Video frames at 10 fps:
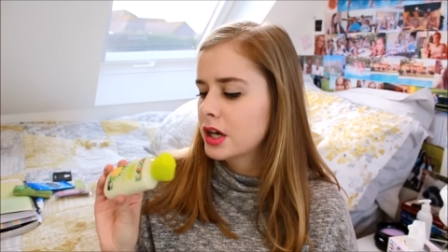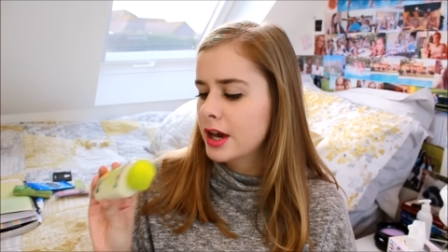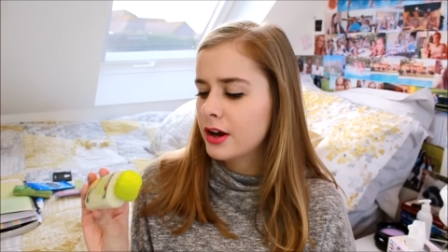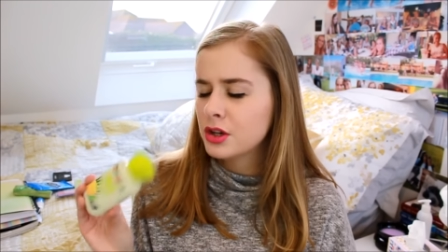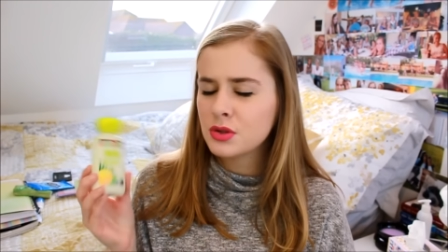
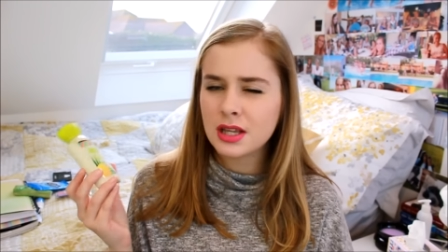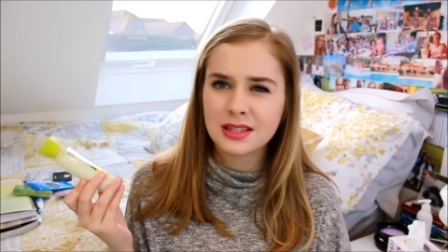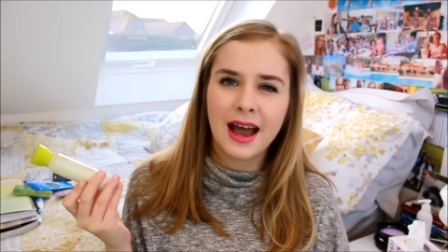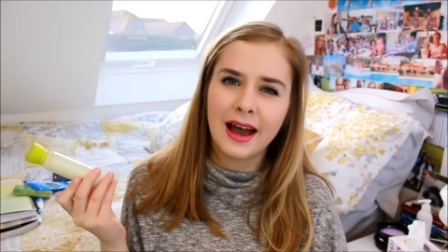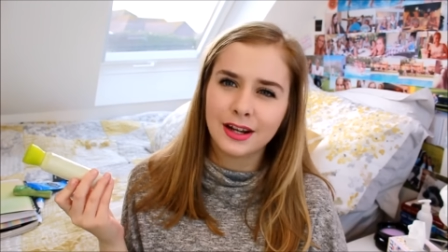It, I use it as
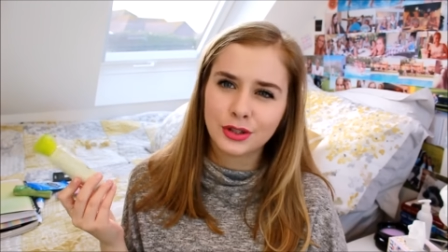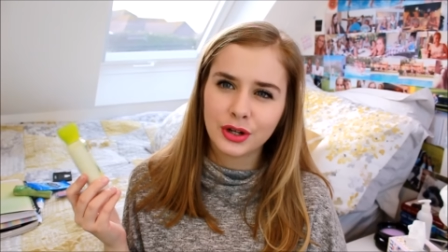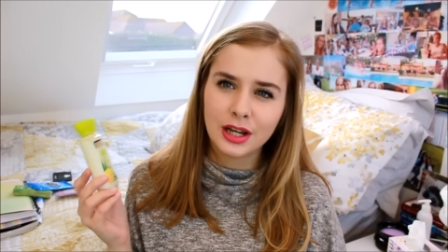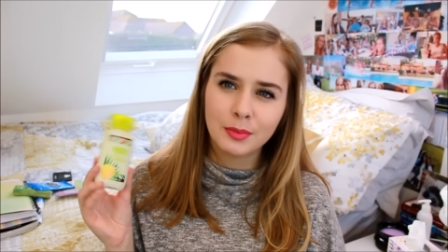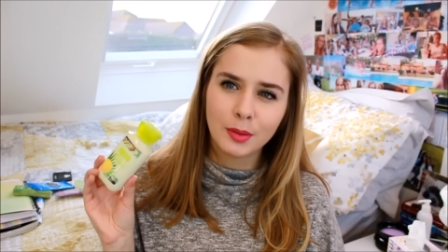a hand
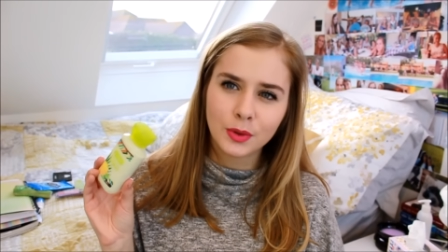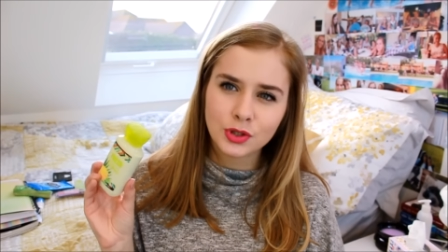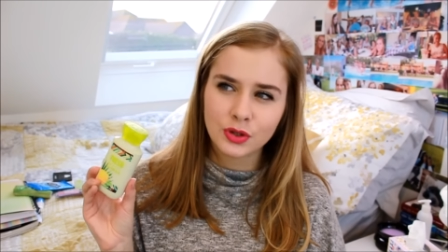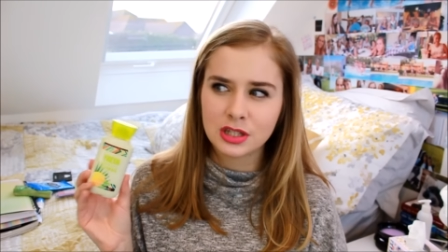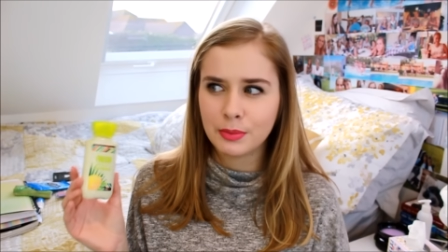cream. I'm not
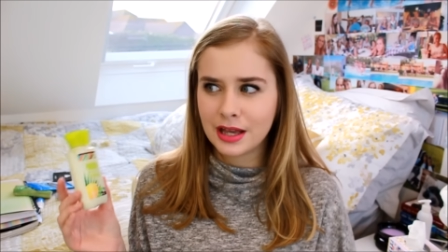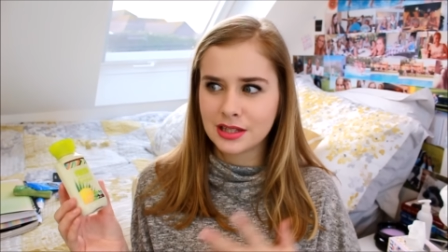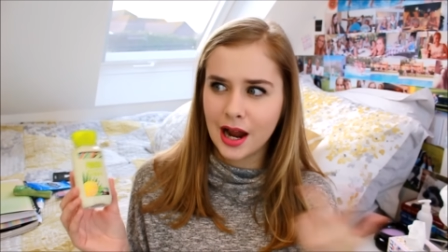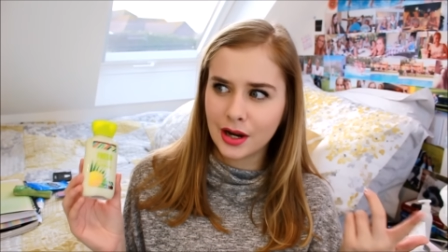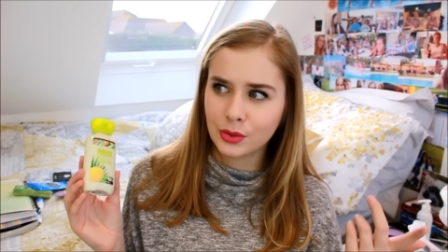sure it's the best
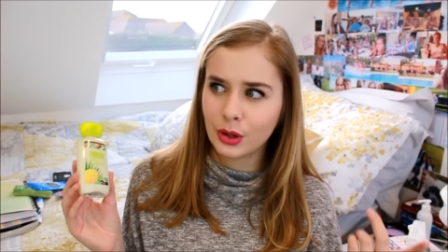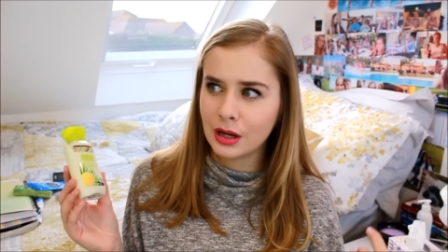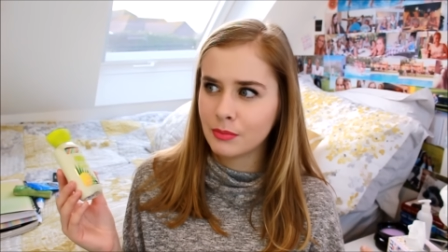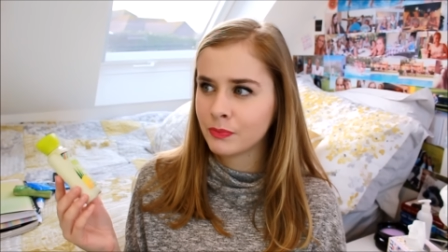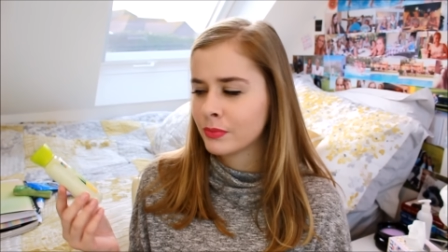hand
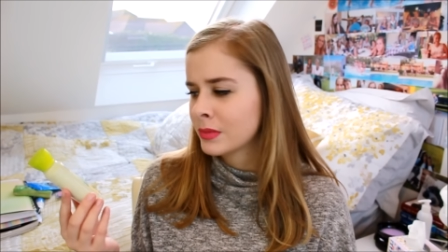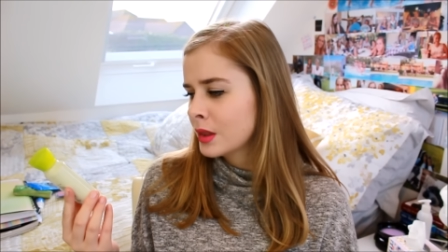cream,